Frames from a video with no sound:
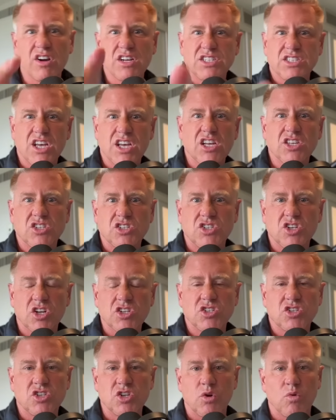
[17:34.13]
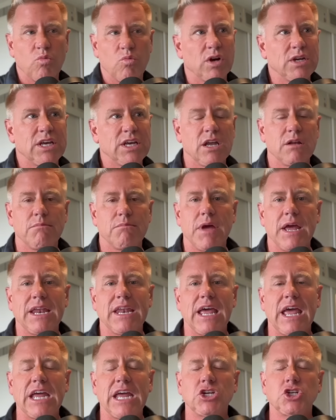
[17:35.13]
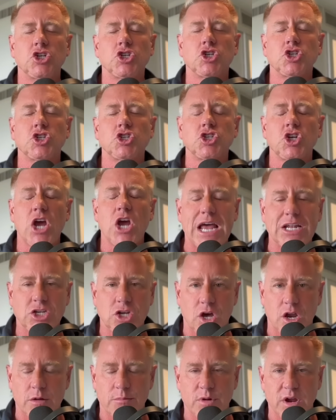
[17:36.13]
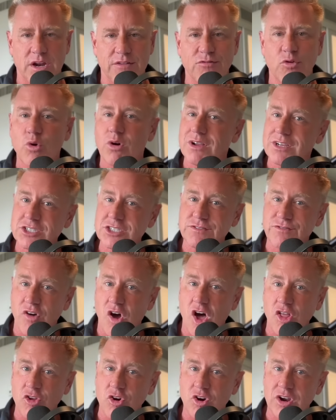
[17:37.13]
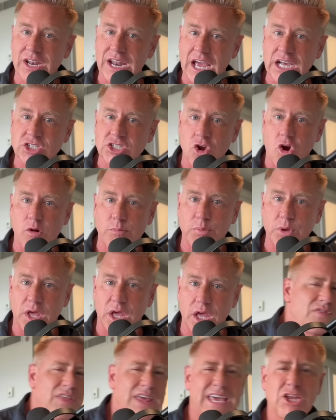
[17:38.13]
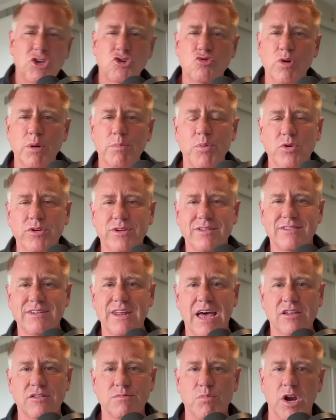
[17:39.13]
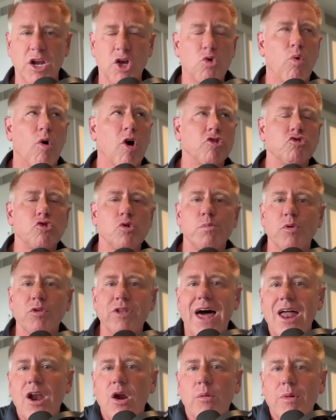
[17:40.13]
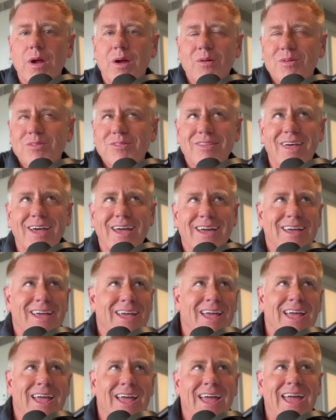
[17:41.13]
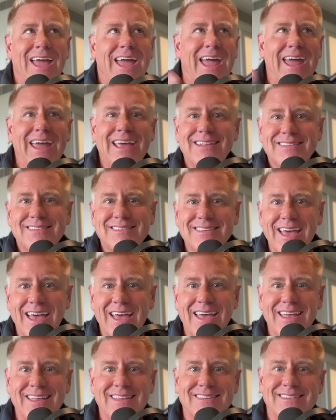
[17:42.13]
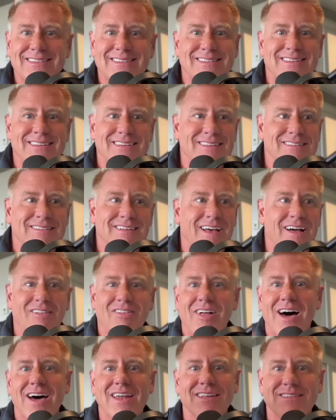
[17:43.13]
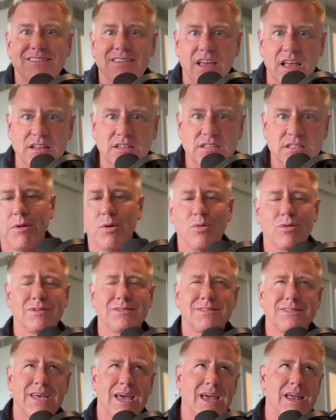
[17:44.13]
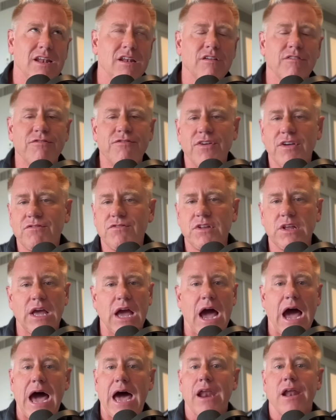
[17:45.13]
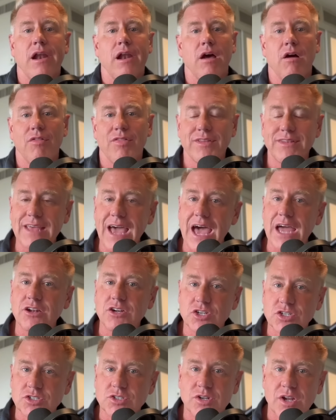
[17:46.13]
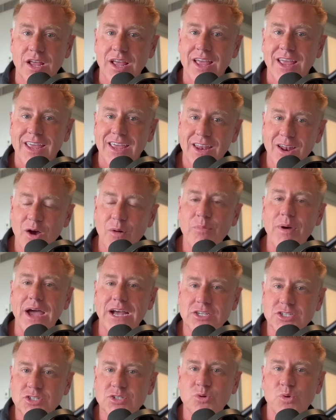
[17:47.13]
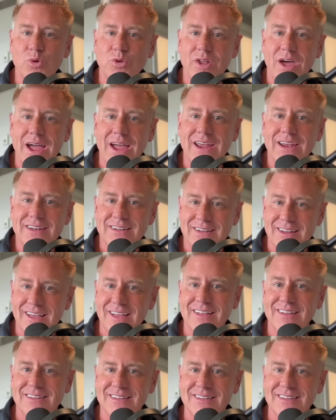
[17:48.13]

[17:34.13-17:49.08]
he says, just do. One kid made a shit ton of money for his father in XRP. I think he tripled his dad's money, quadrupled. I don't know. It was like eight cents to a lot of cents. It was 10 to 50. I don't know. The dad just, you know, back to school night, uh,